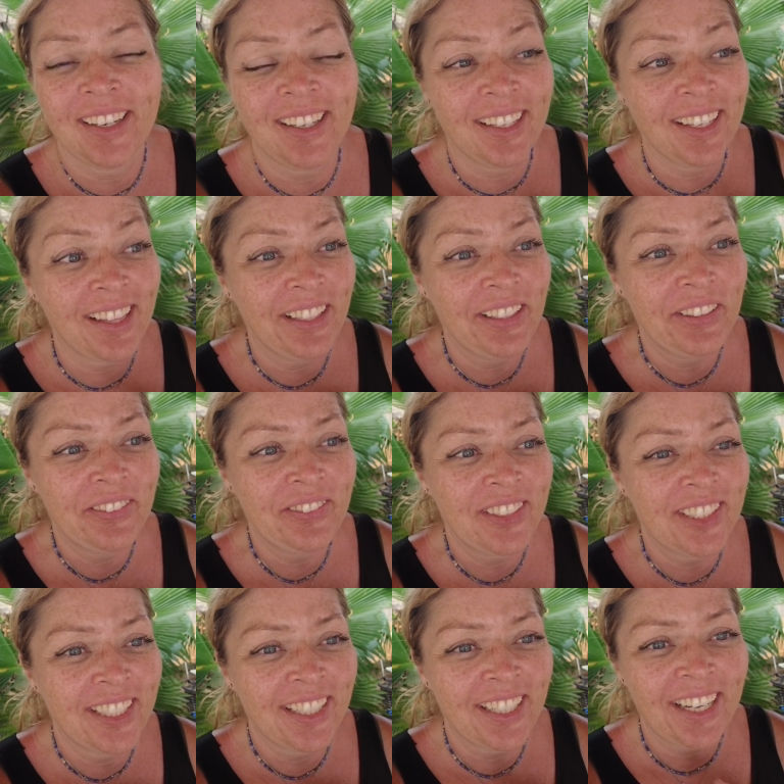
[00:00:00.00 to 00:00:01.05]
I
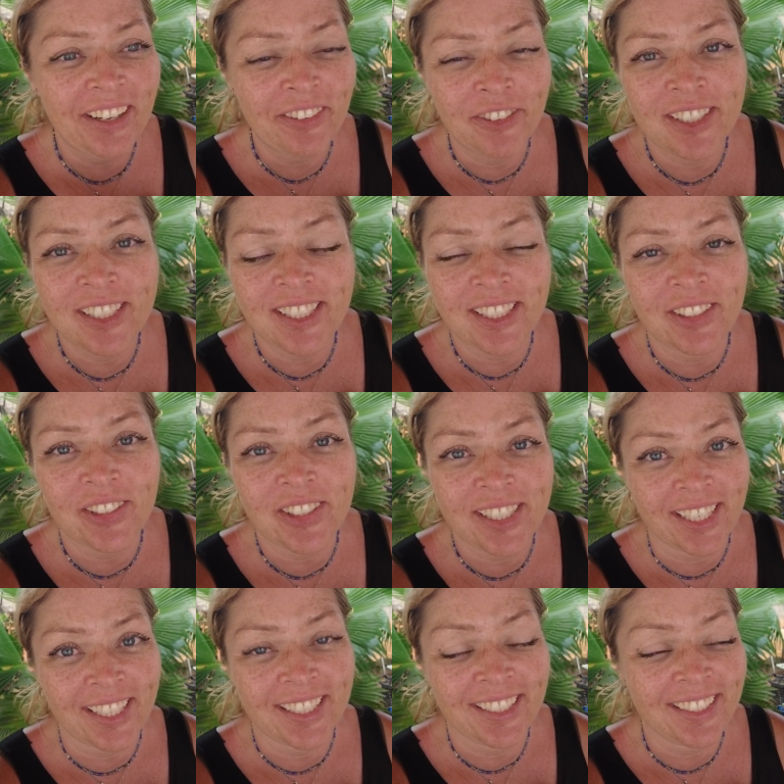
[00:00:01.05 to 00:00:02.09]
loved every single
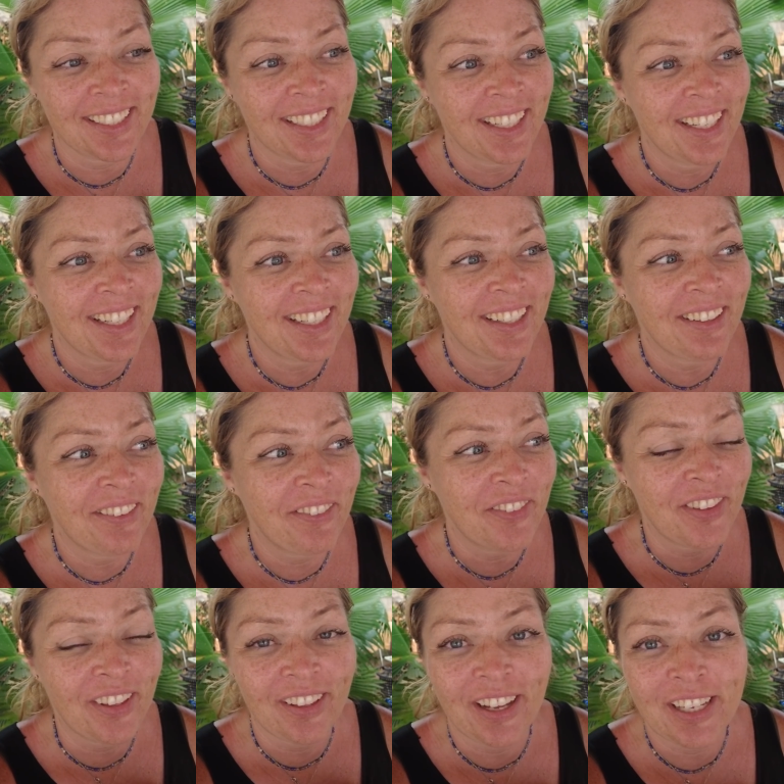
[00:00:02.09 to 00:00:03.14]
second
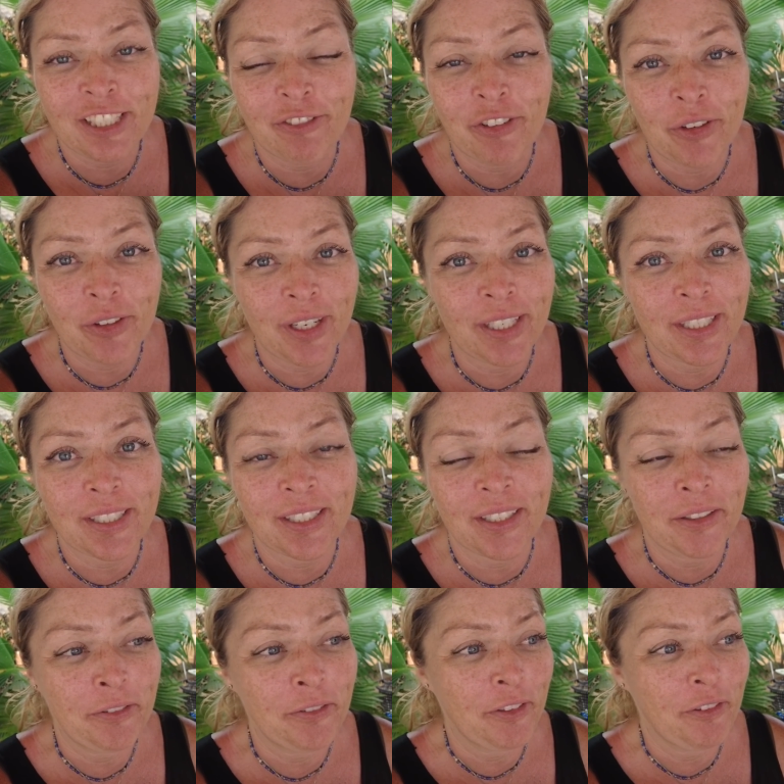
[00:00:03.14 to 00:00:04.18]
of the last few days
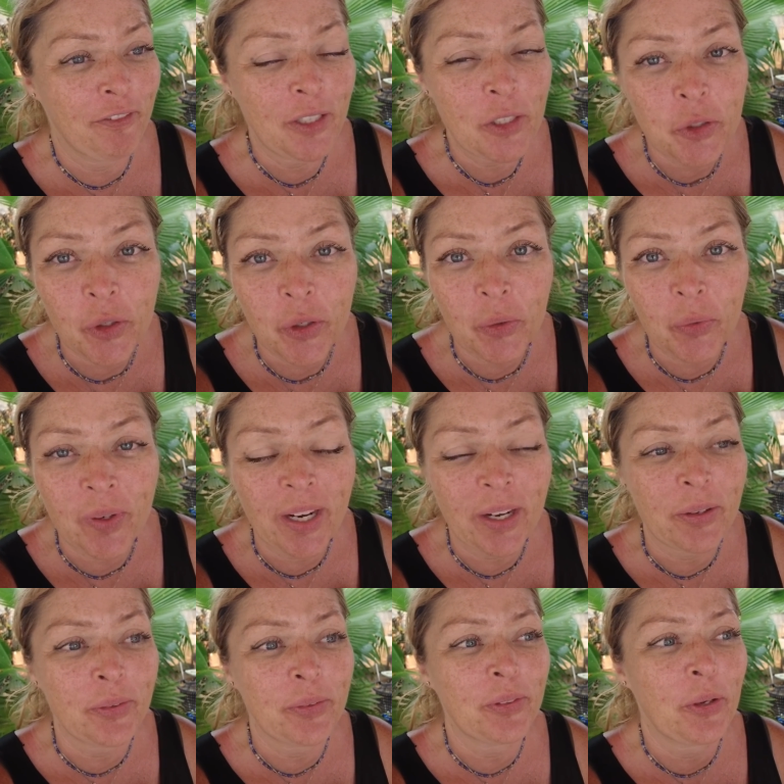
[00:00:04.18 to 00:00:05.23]
of adventuring
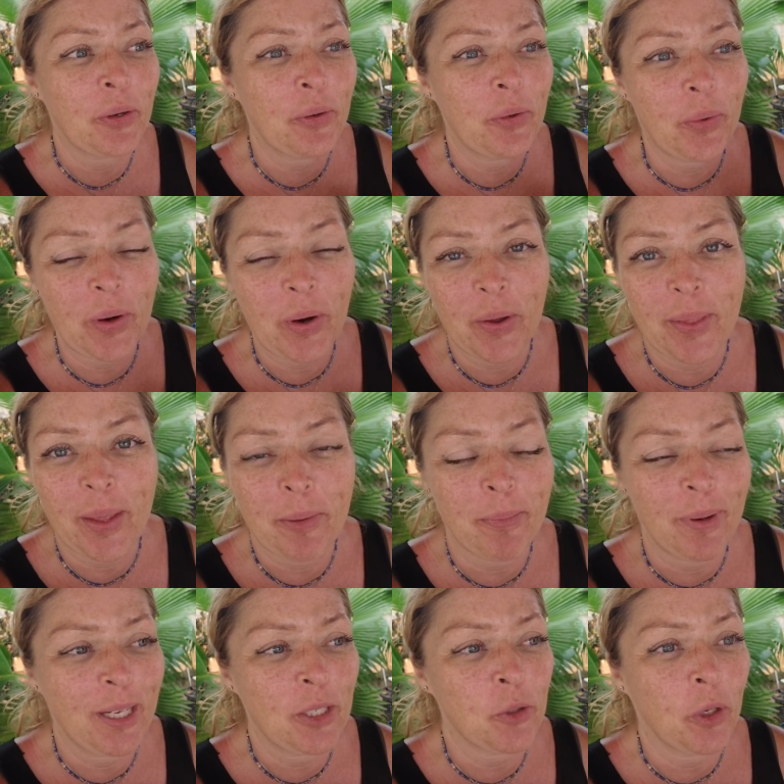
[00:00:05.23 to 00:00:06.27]
around, going on that
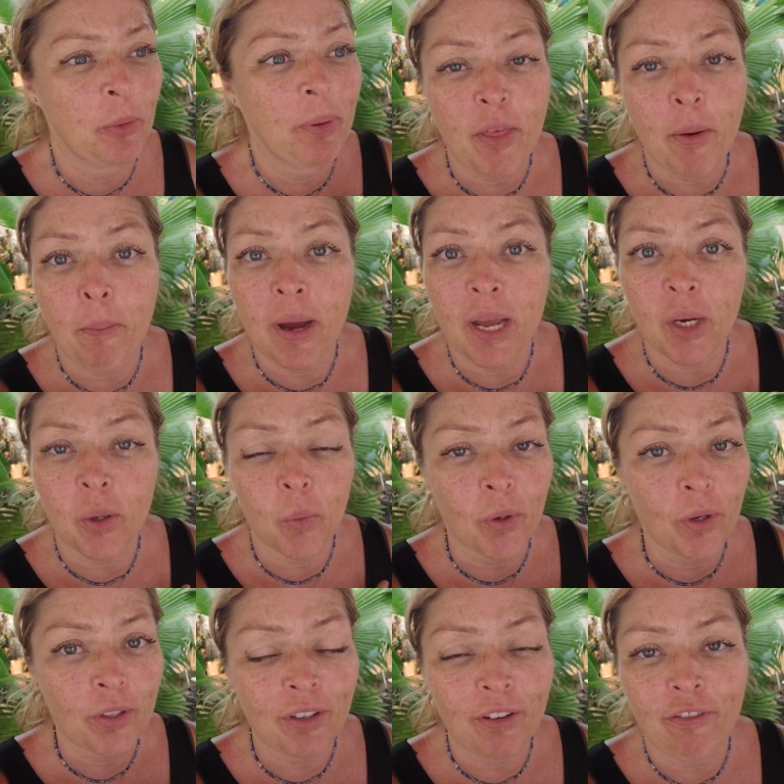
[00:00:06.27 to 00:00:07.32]
bike trip. The bike
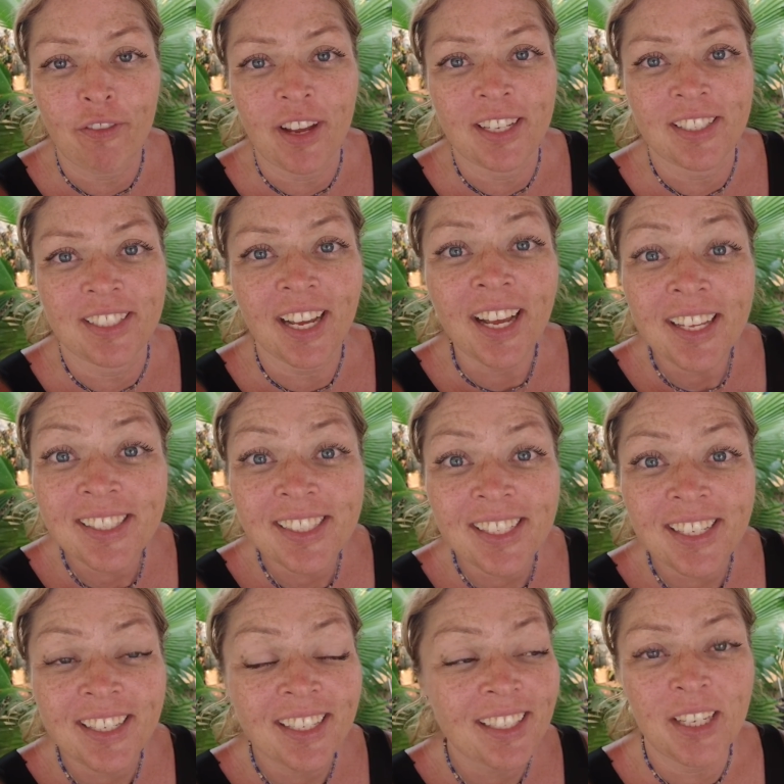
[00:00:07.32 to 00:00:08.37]
worked
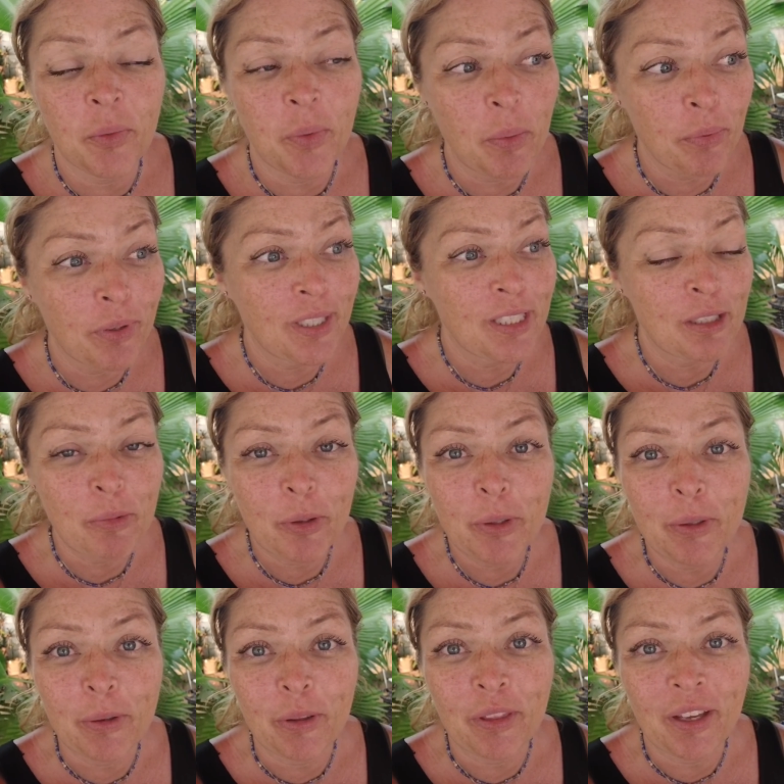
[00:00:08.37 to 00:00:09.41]
fantastic. It went pretty
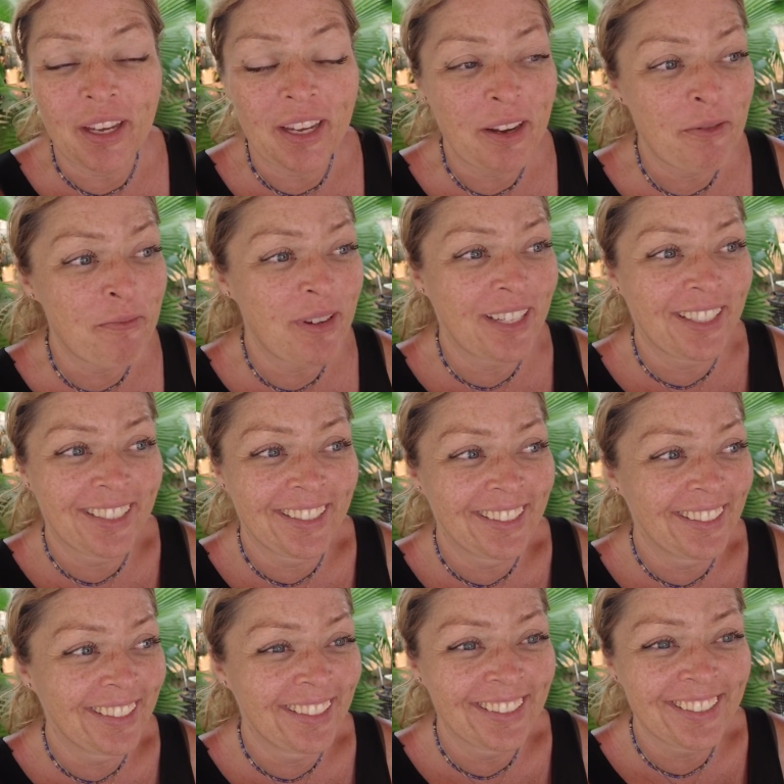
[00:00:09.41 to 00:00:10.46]
smooth. I am
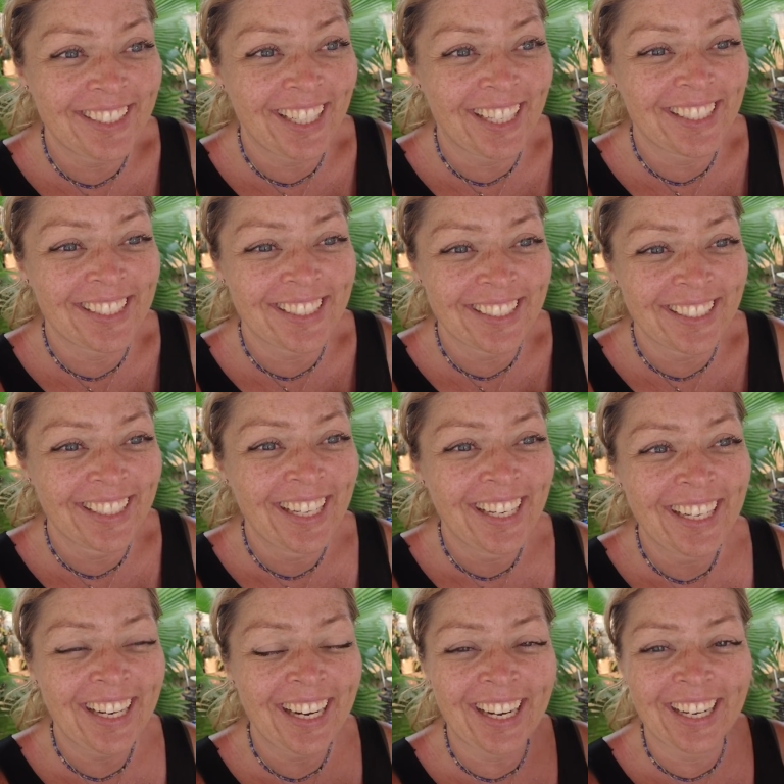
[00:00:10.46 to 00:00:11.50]
just
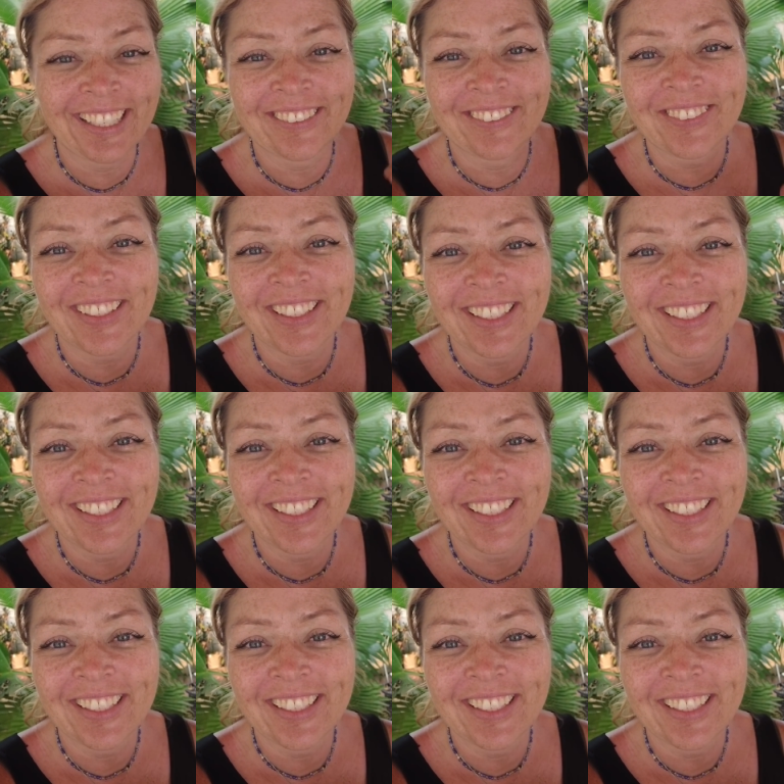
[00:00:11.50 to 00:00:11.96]
kind of